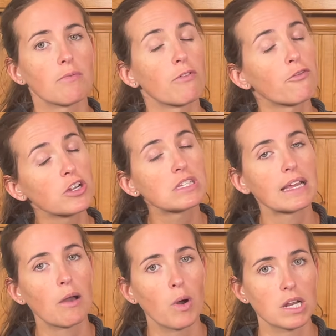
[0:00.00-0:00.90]
The first thing
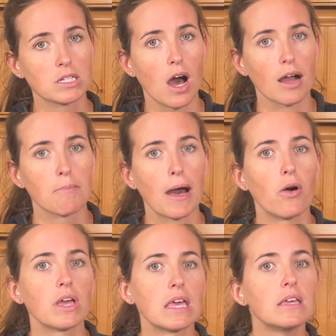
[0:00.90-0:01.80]
I want to talk about
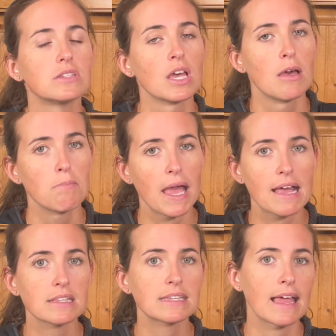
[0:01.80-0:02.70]
is
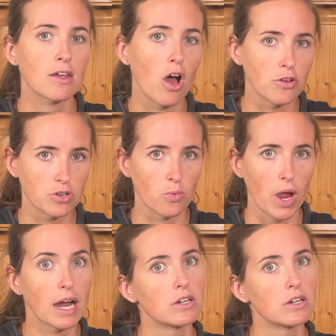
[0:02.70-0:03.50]
pants and underwear.